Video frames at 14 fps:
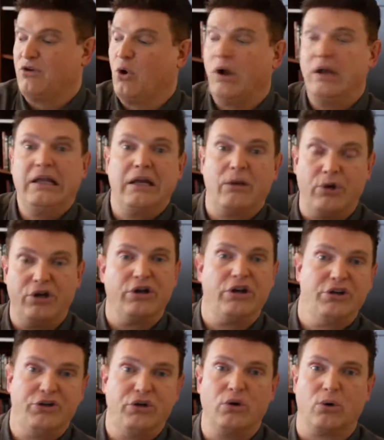no idea what you're going
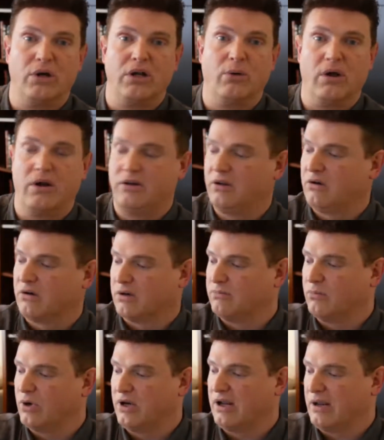to do or what you want to do or
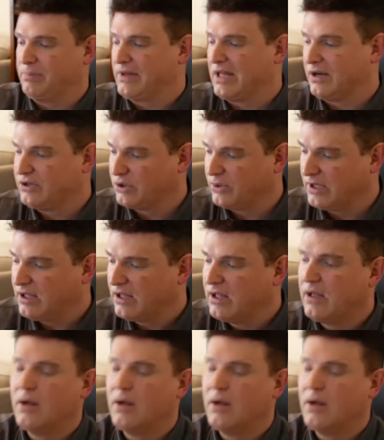what you plan on doing.